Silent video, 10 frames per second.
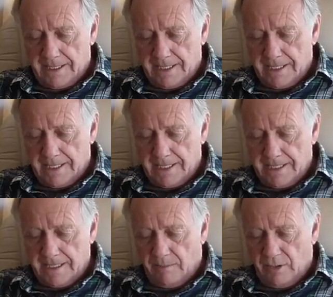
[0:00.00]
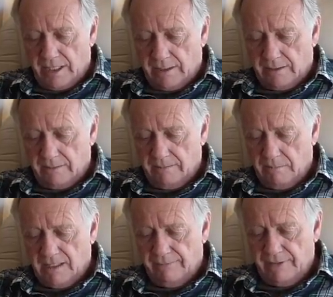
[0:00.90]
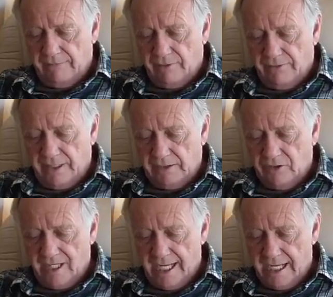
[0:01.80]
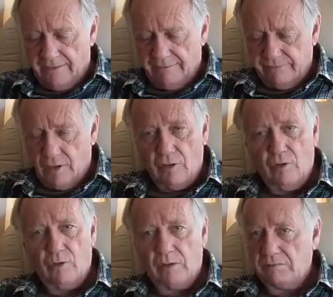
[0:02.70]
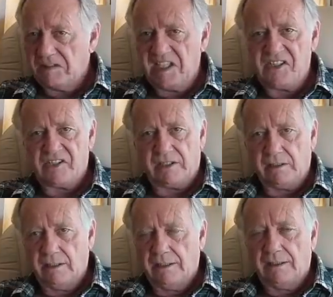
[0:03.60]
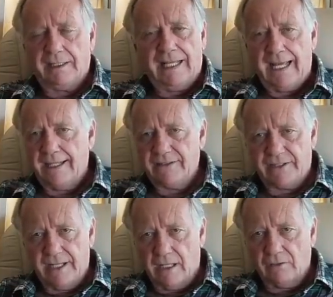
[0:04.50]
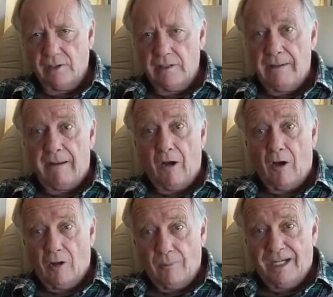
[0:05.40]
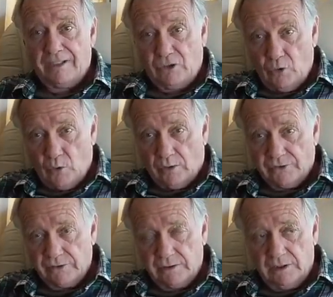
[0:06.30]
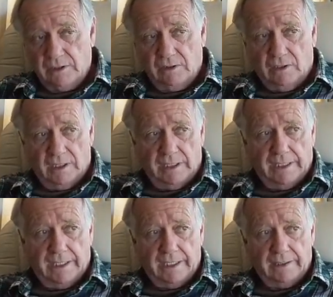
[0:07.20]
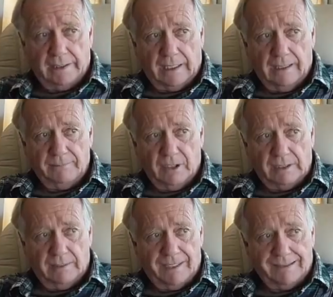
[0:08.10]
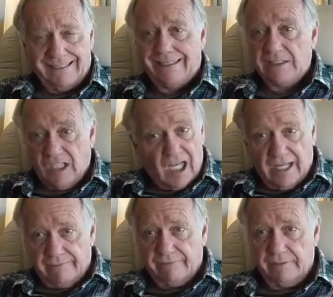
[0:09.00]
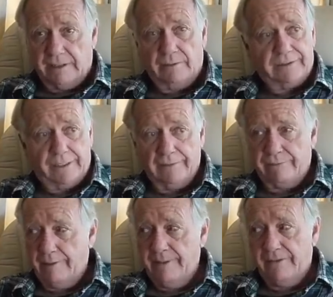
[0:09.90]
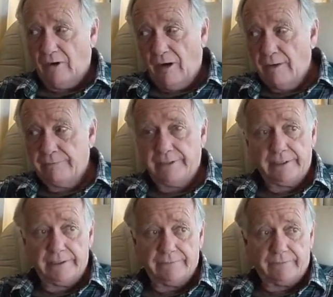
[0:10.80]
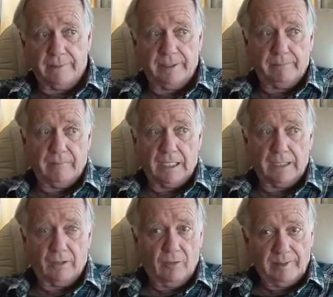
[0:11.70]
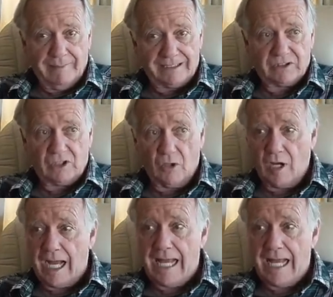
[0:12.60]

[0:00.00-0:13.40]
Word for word: Uh, number eight, my favorite thing to have. Oh, easy, hands down, all my tools. And I'm talking about in life. I don't care if I'm in the R V, if I'm in my home in Mexico.